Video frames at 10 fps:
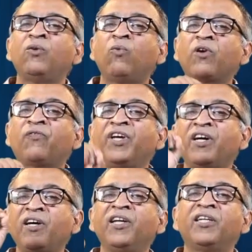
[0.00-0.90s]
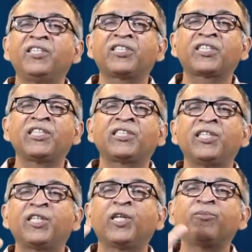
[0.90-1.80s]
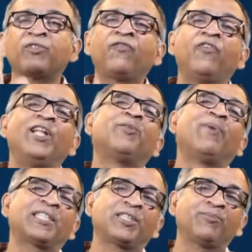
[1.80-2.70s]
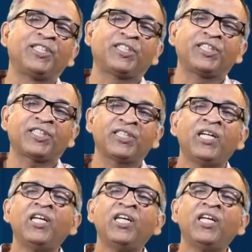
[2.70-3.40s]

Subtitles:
what we earlier discussed in terms of wealth maximization.